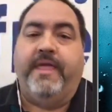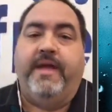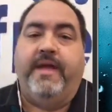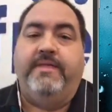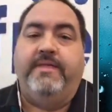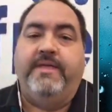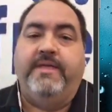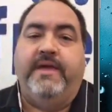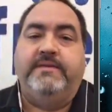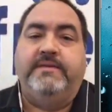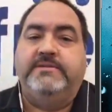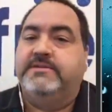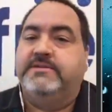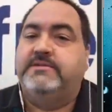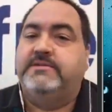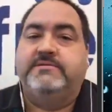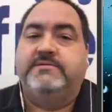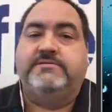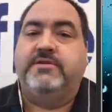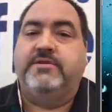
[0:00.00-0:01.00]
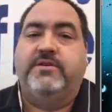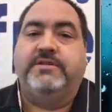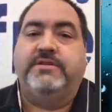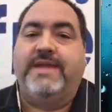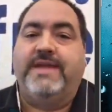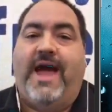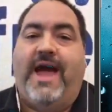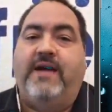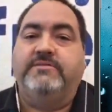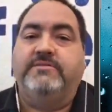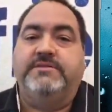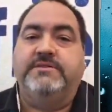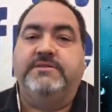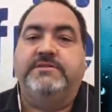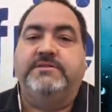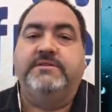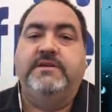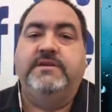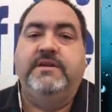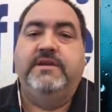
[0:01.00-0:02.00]
and then just turn it to
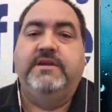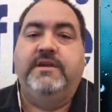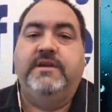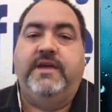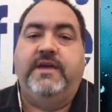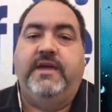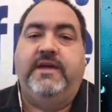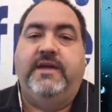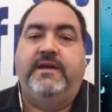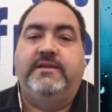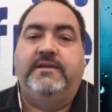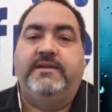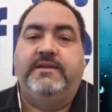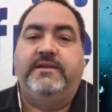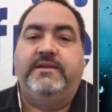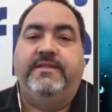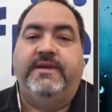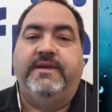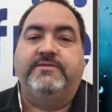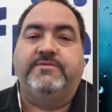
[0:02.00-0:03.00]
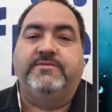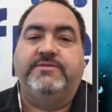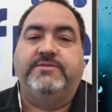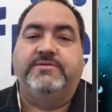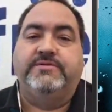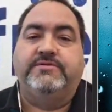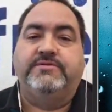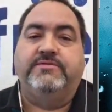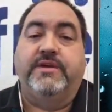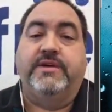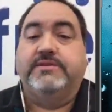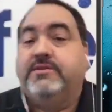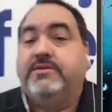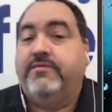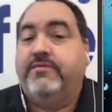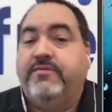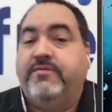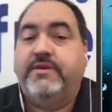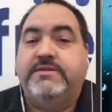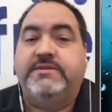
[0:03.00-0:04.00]
ounces, and that's what you should drink.
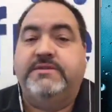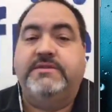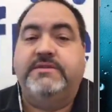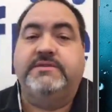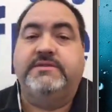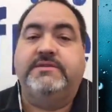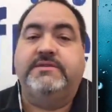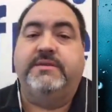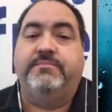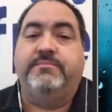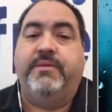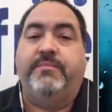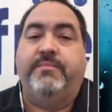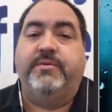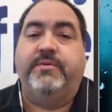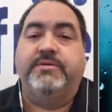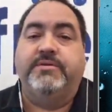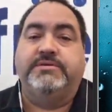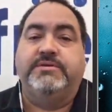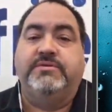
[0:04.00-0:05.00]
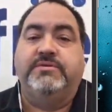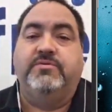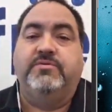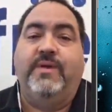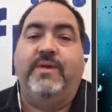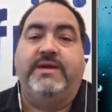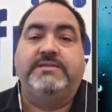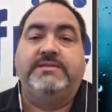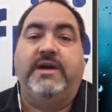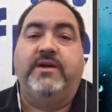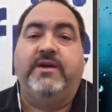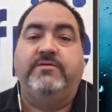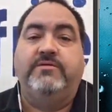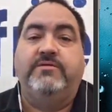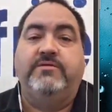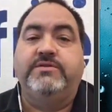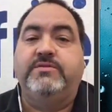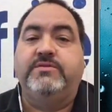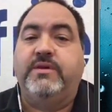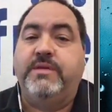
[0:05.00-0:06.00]
So for instance, a person who weighs
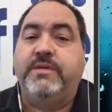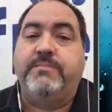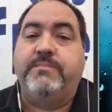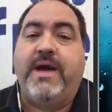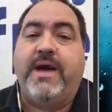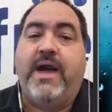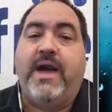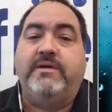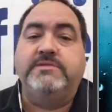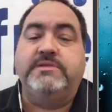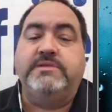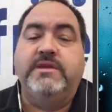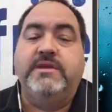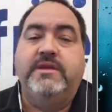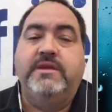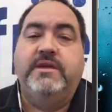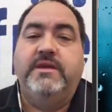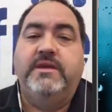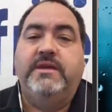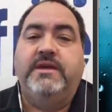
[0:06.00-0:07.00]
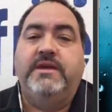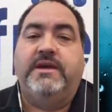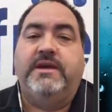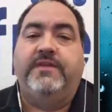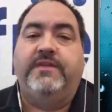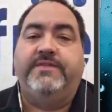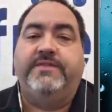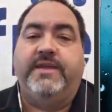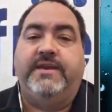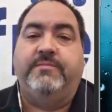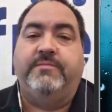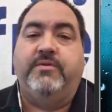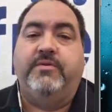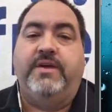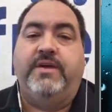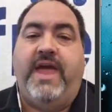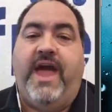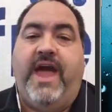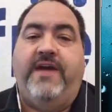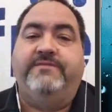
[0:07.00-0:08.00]
120 pounds, cut that
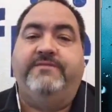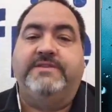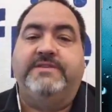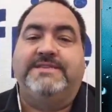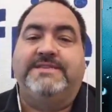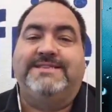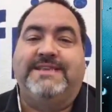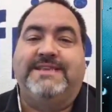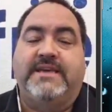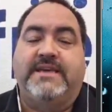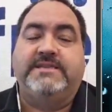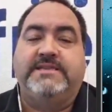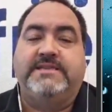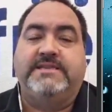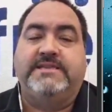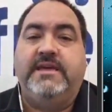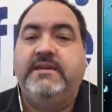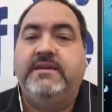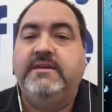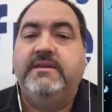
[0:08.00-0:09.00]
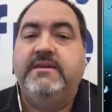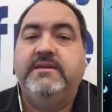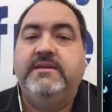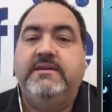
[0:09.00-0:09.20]
number in half is 60.